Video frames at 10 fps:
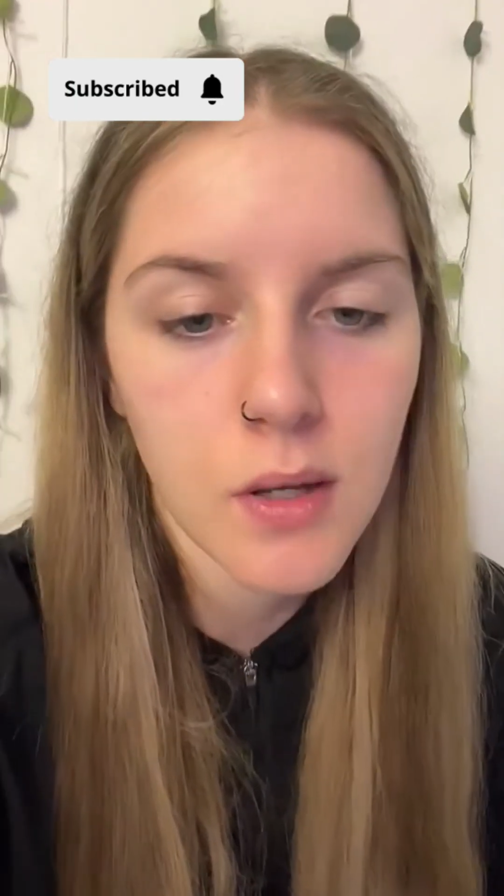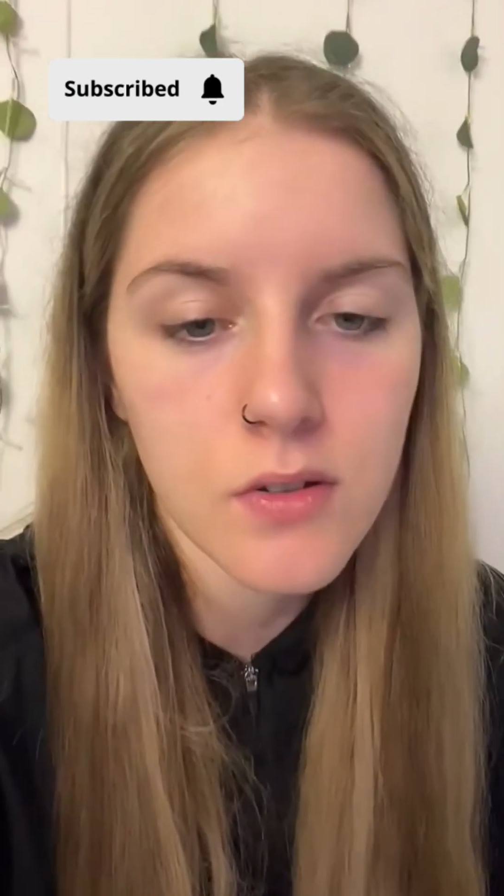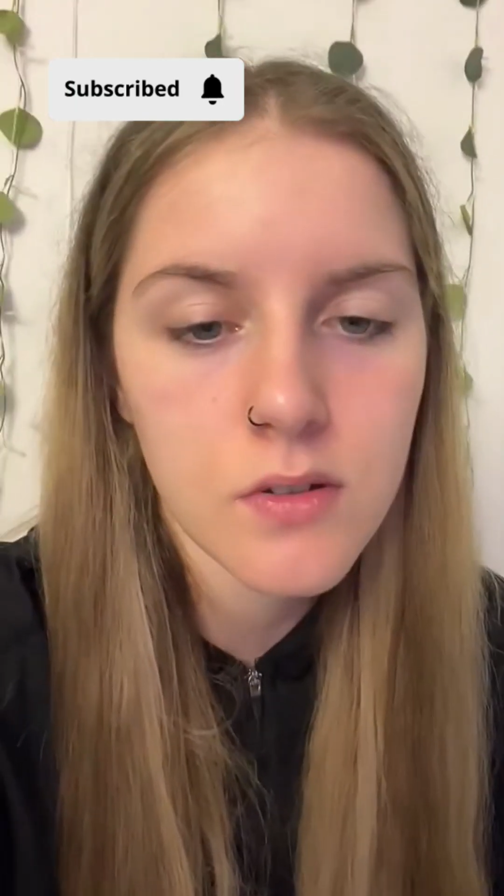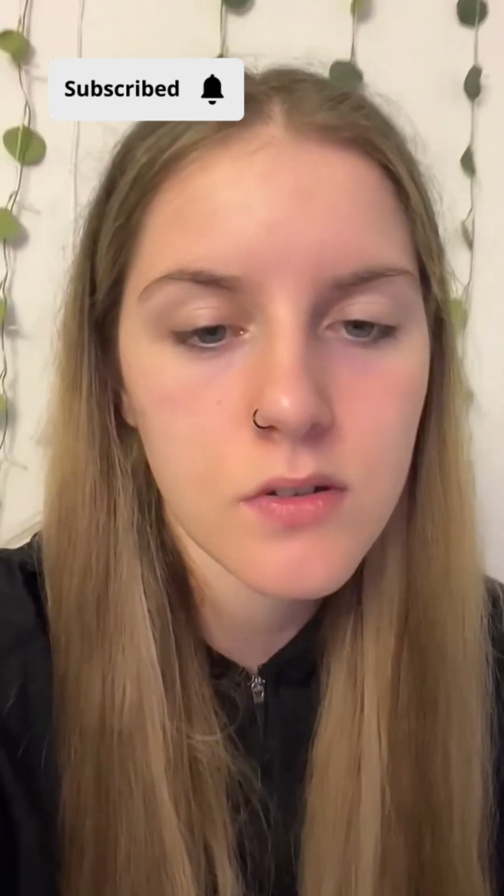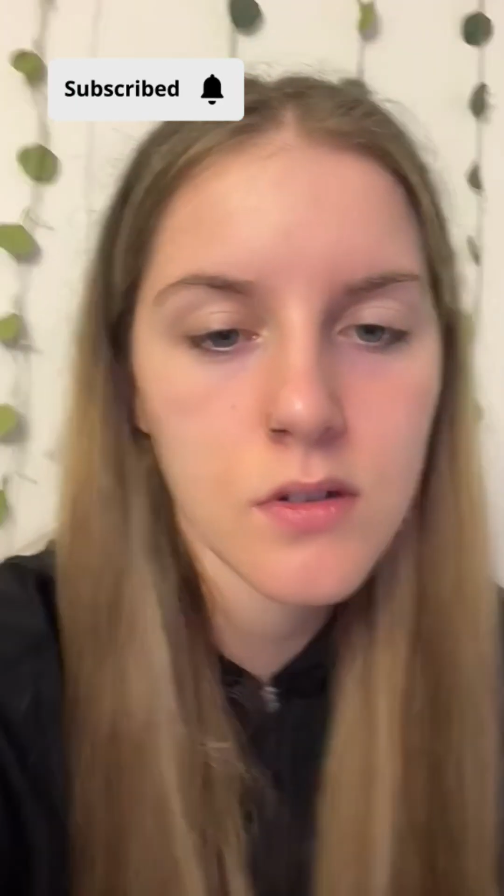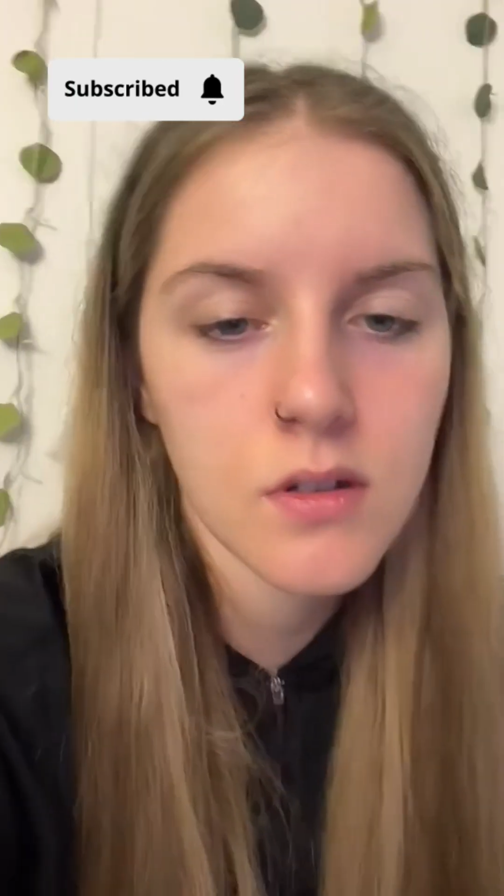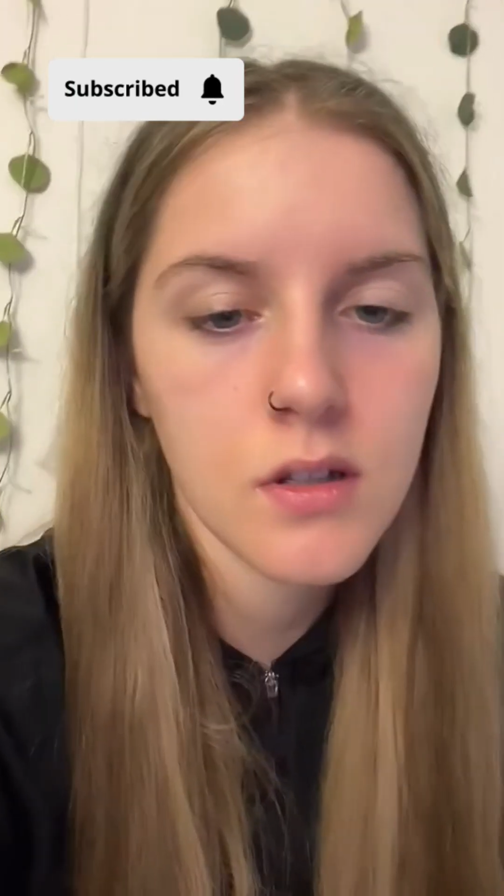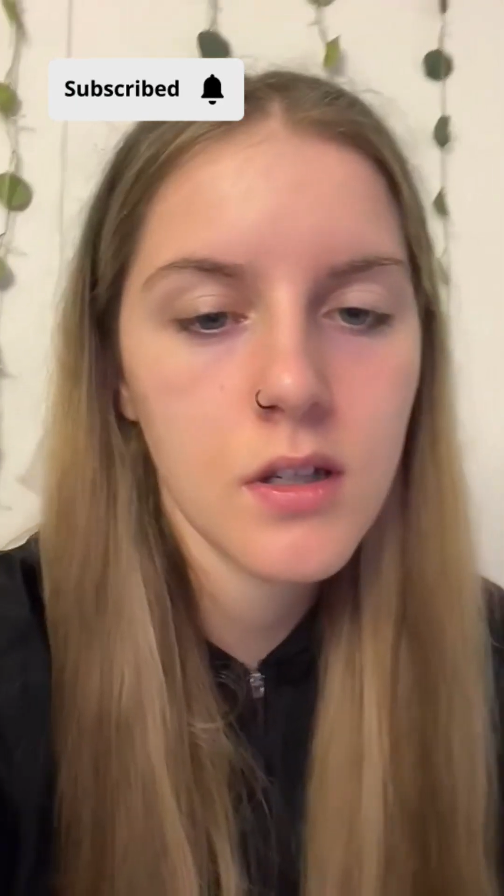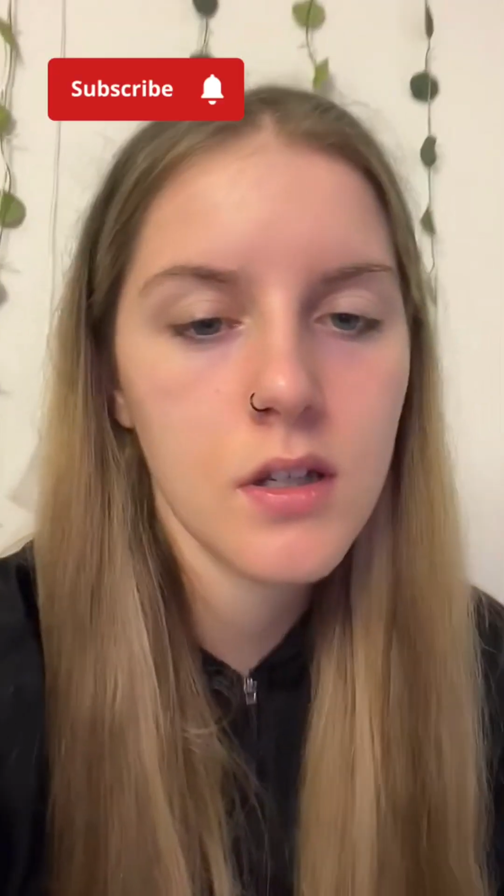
smells